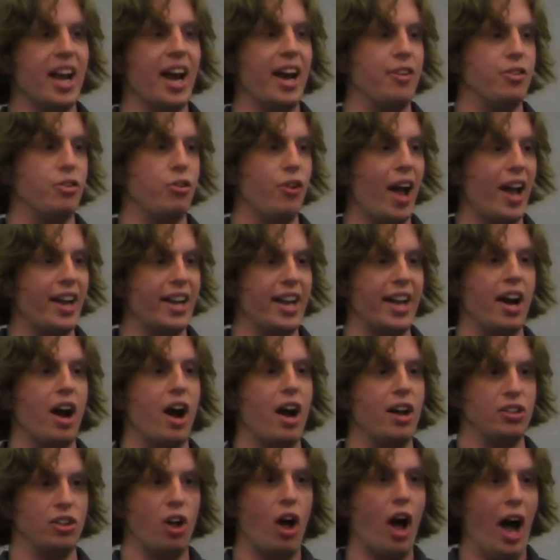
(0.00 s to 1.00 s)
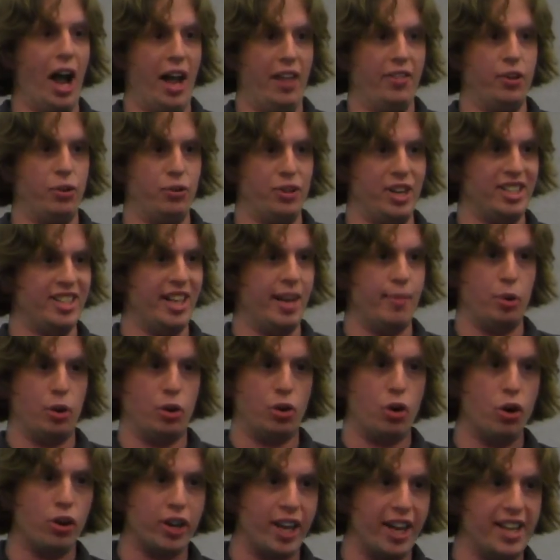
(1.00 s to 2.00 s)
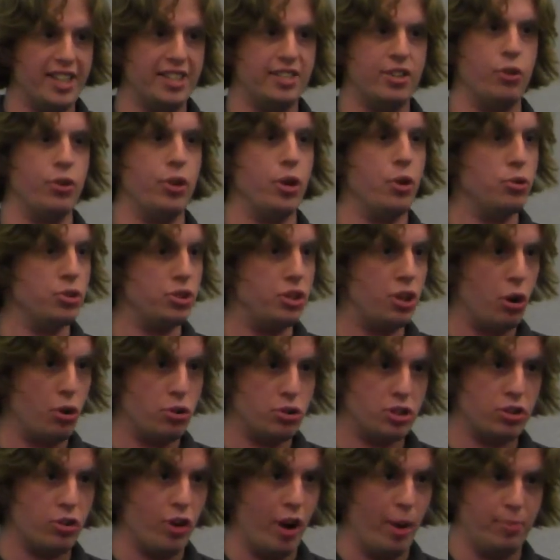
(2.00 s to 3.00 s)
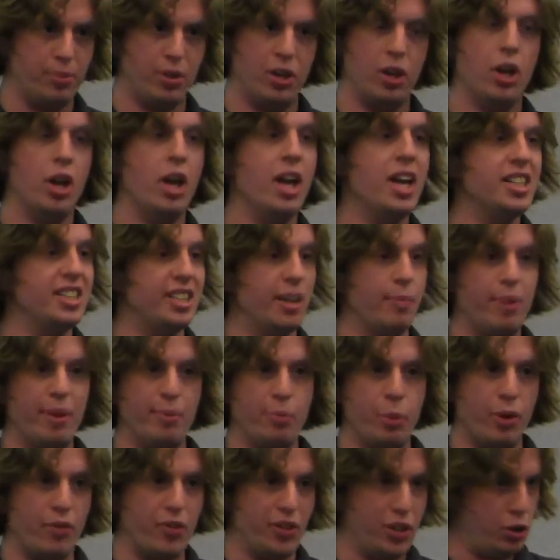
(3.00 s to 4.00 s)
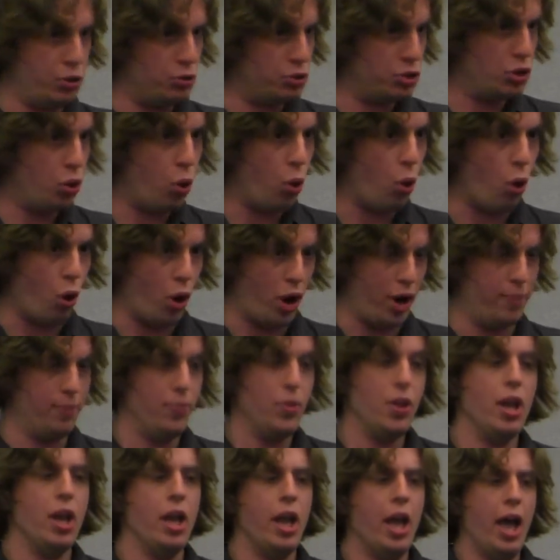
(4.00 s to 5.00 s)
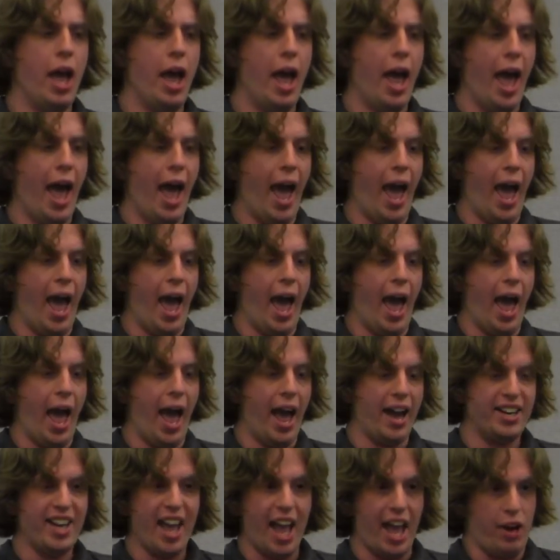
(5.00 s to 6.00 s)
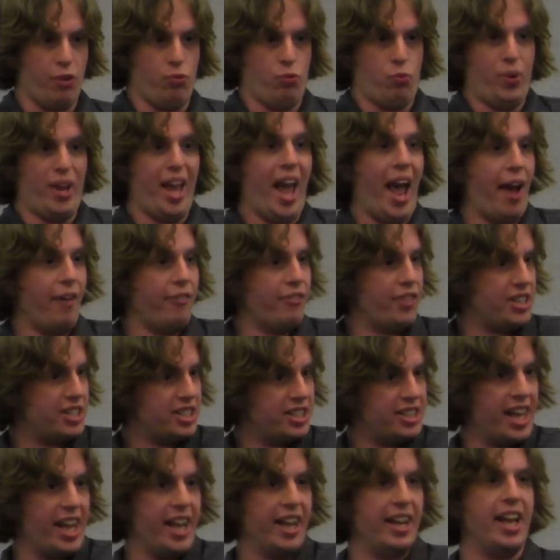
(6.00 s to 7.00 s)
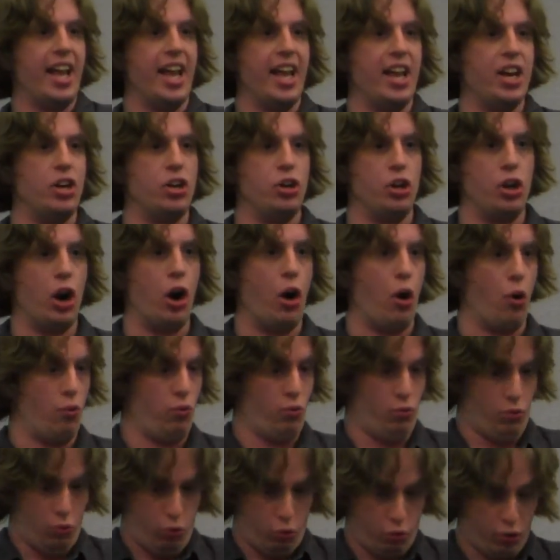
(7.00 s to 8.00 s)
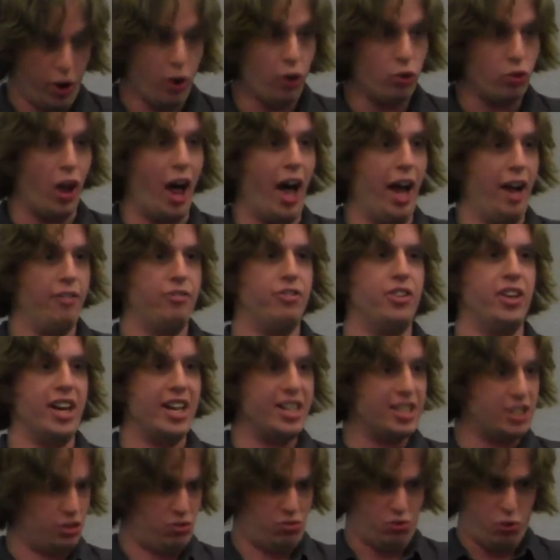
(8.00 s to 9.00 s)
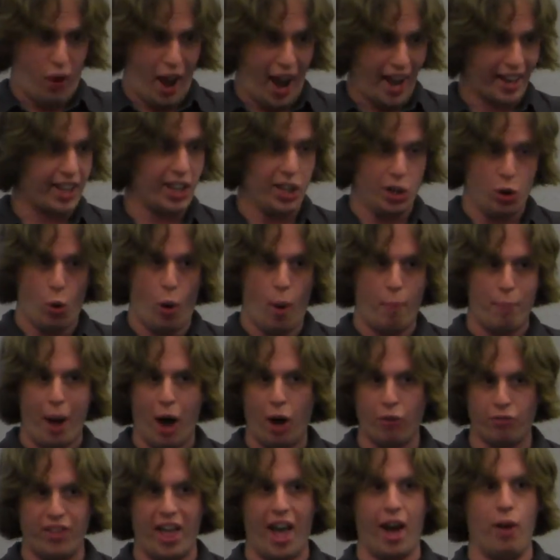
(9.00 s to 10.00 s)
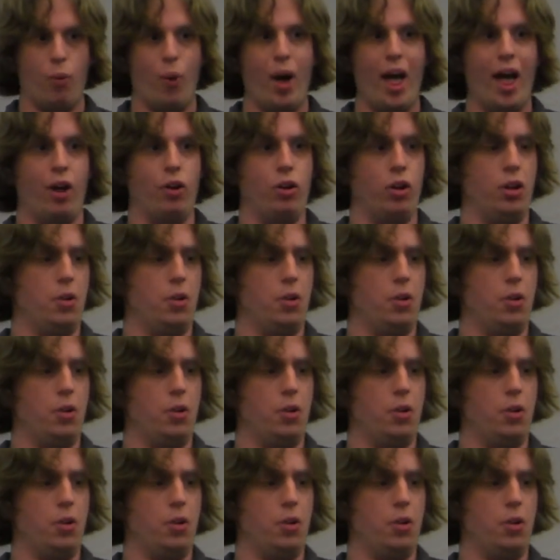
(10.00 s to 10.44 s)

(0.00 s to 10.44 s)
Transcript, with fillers: of tracking online. They'll disable cookies, they'll use NoScript, some people even use Tor. And yet, we have this thing in, you know, real life that is tracking you about that well.